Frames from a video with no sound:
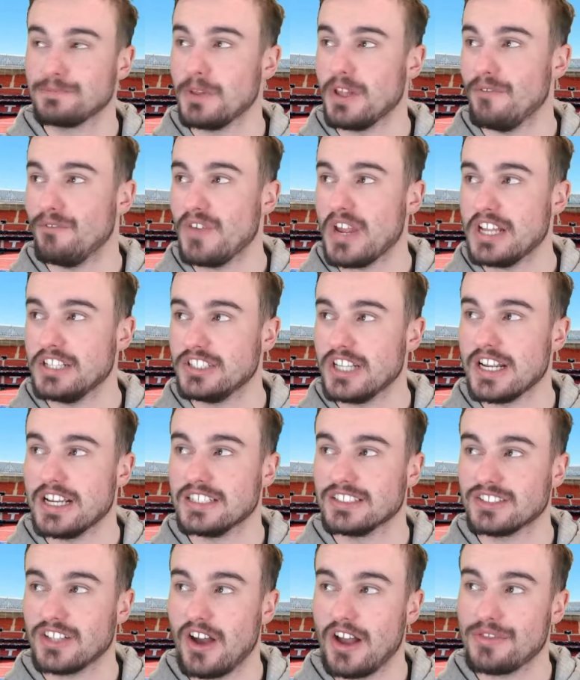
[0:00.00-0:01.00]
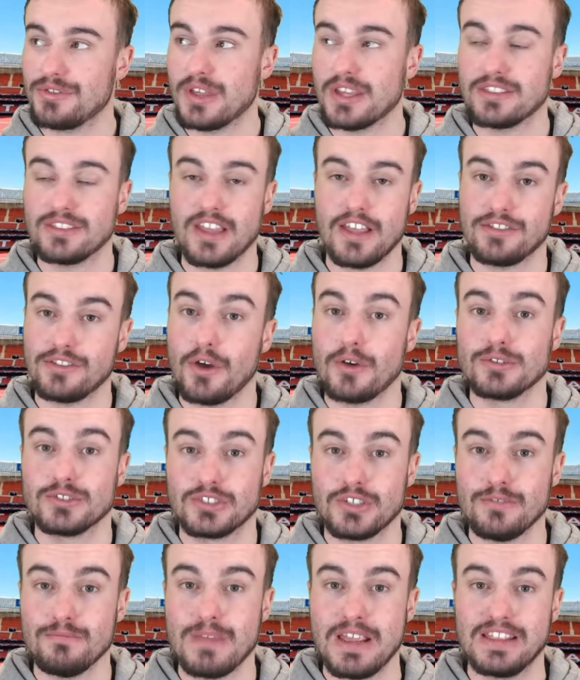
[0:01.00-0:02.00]
for the Fijians, I think that those
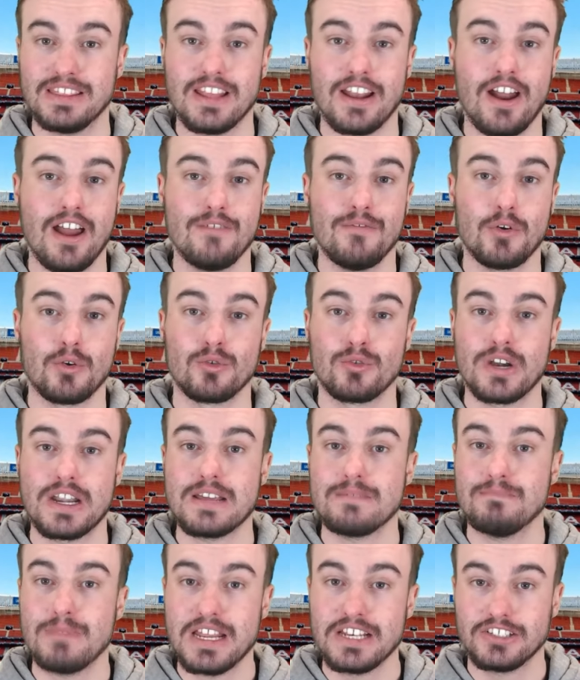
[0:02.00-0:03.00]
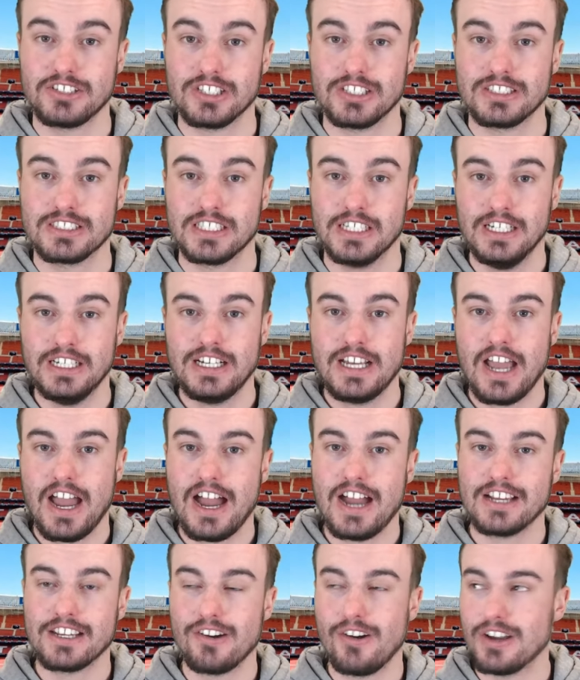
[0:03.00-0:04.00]
two men that I've already mentioned
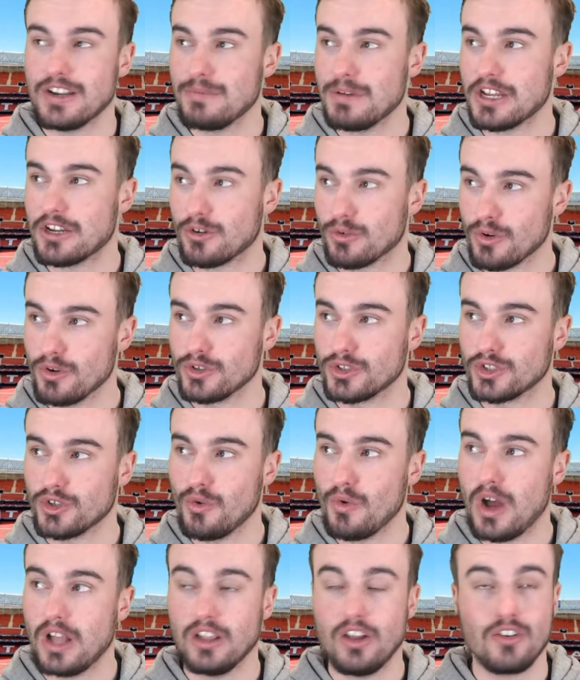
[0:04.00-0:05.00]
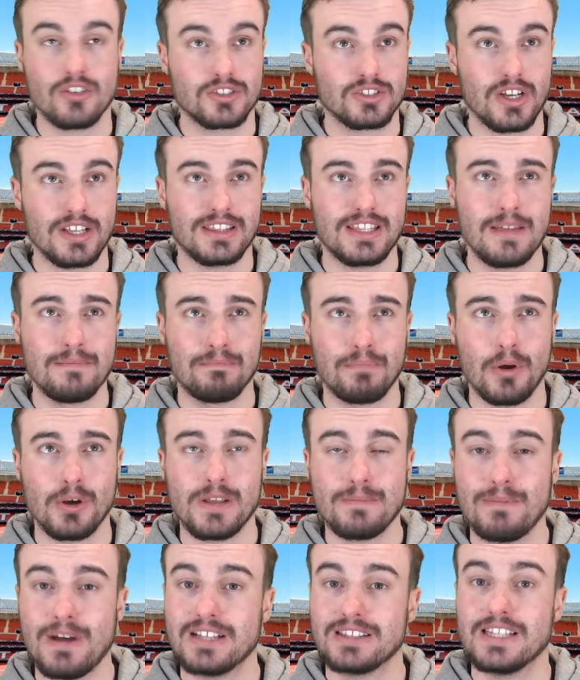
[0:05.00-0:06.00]
are going to be crucial alongside
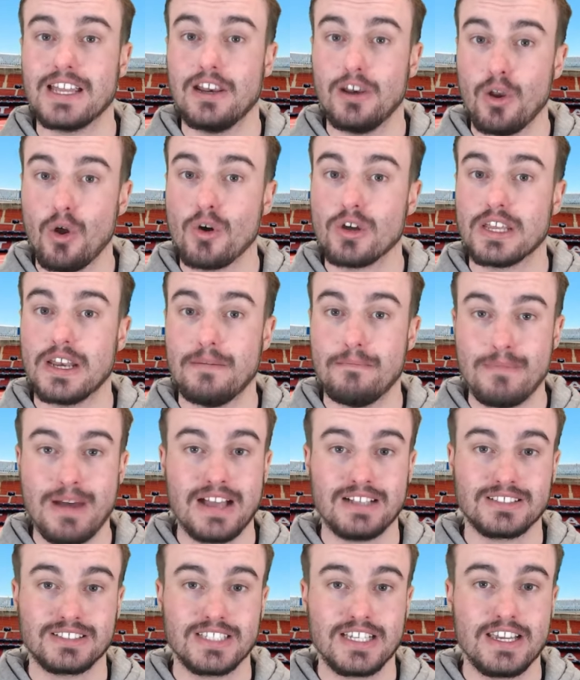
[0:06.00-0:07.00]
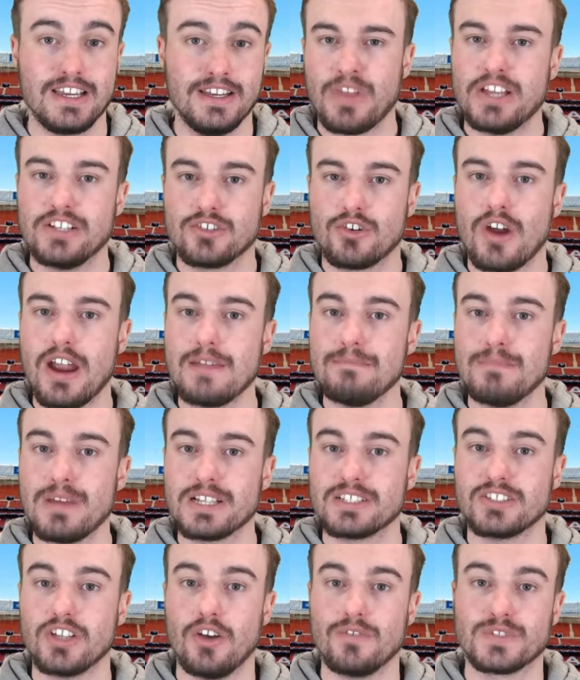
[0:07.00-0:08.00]
Timponipati Loganimasi. He's a great
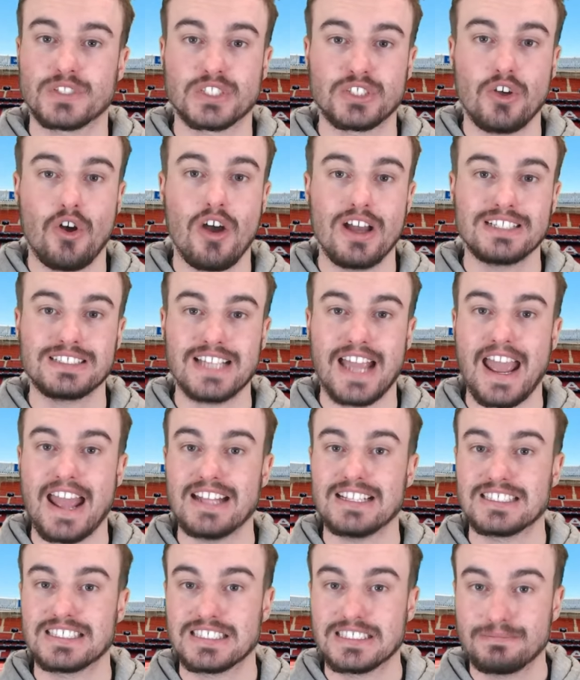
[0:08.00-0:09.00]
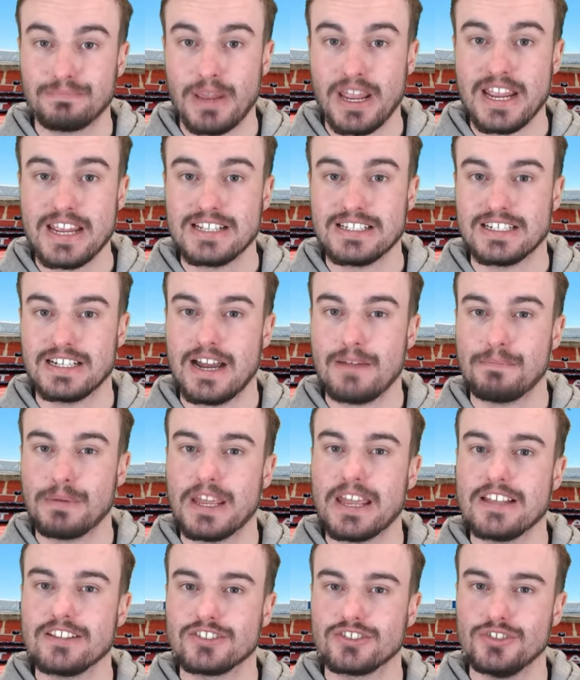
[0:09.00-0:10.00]
mix of size and speed, and up
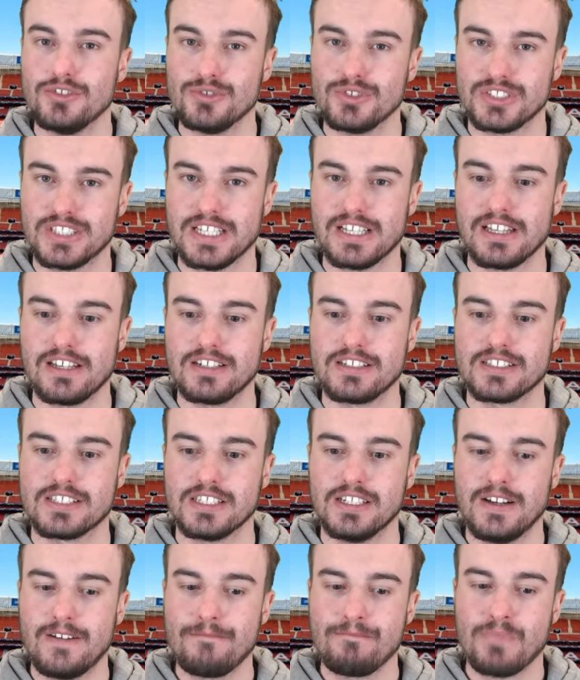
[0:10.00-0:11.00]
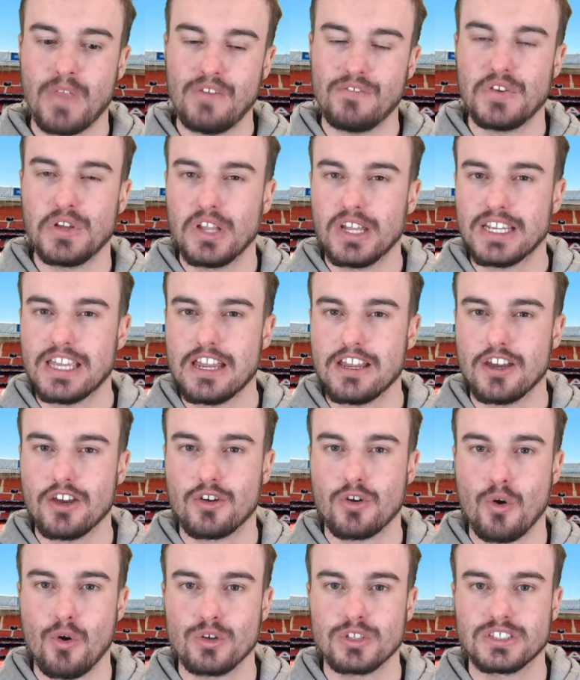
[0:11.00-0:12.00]
against New Zealand, I feel like he could
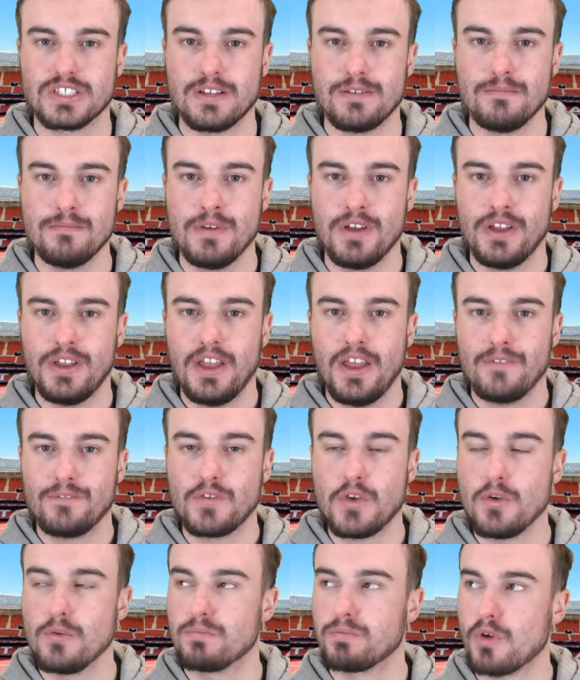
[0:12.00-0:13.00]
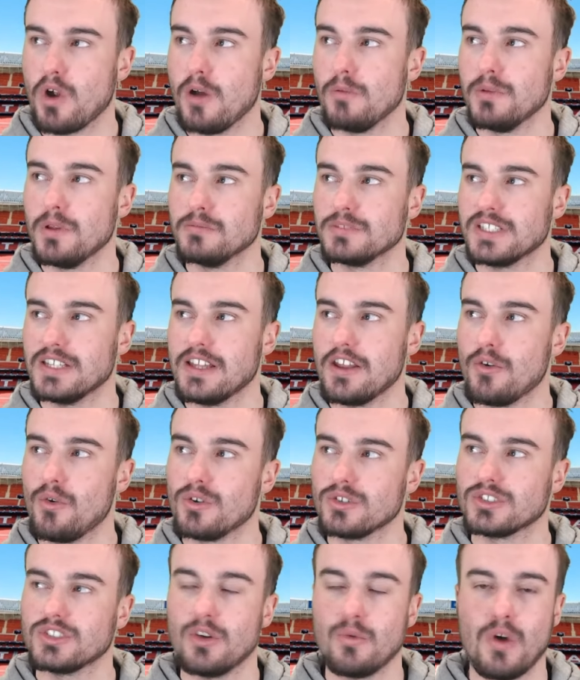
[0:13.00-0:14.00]
cause them few problems. And then
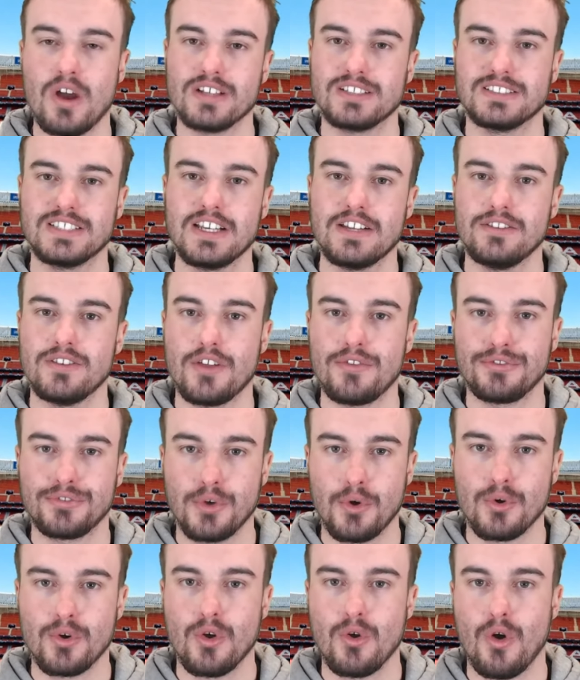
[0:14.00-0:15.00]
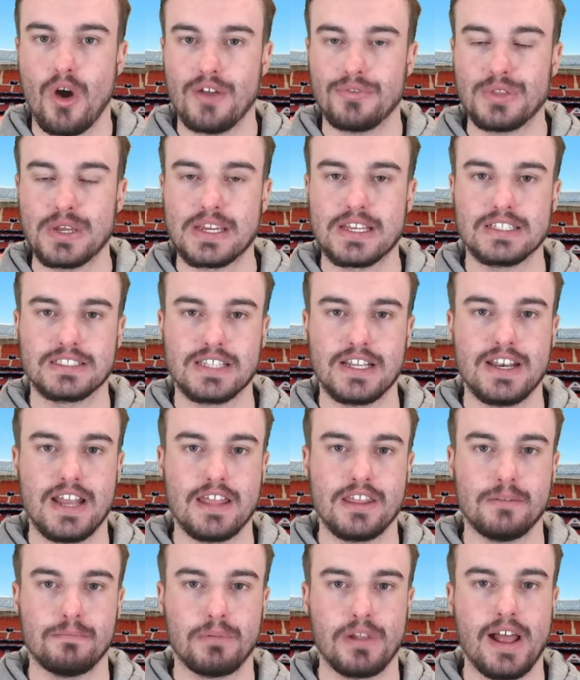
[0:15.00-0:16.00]
also I see Natungu, I think, is
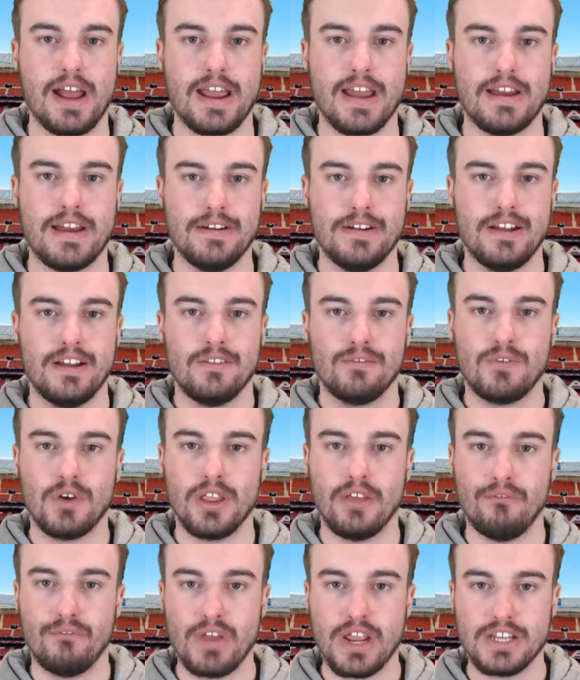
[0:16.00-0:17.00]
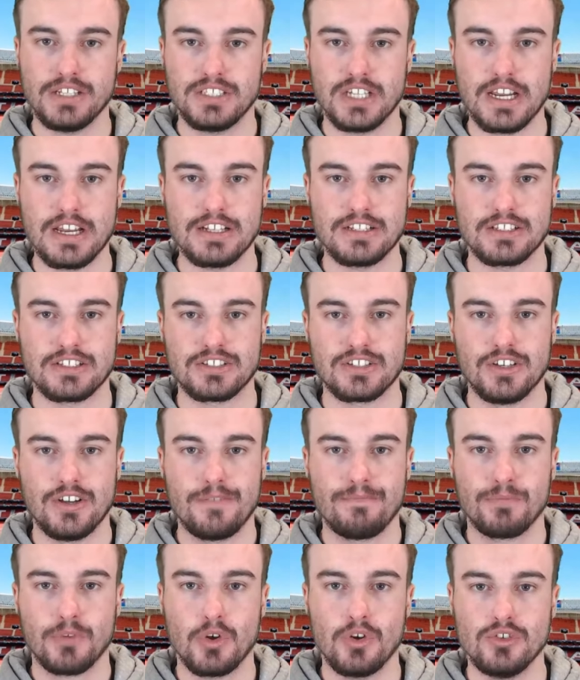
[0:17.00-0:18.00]
another player for the Fijians.
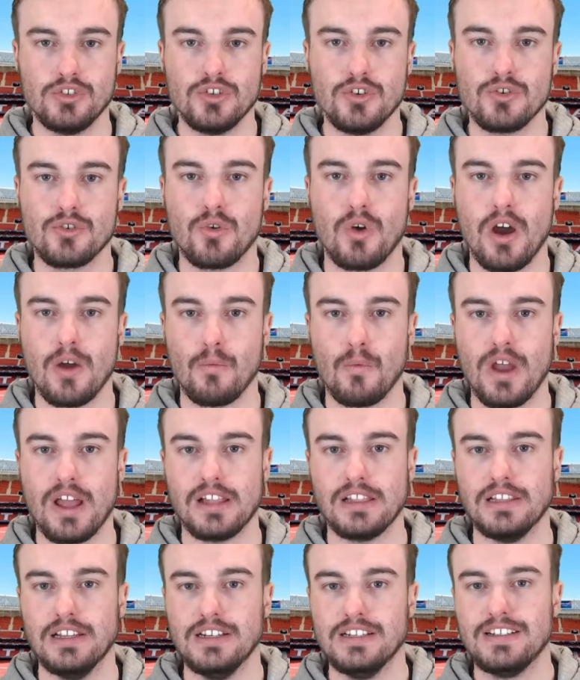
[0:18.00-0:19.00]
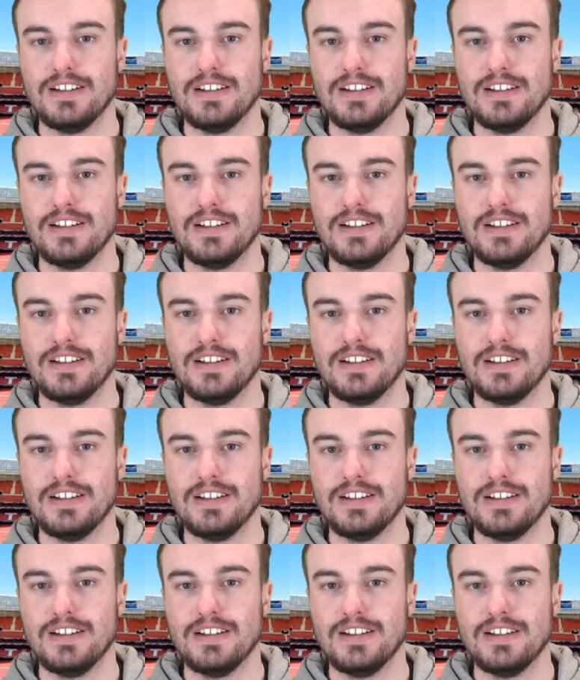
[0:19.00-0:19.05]
Could do quite well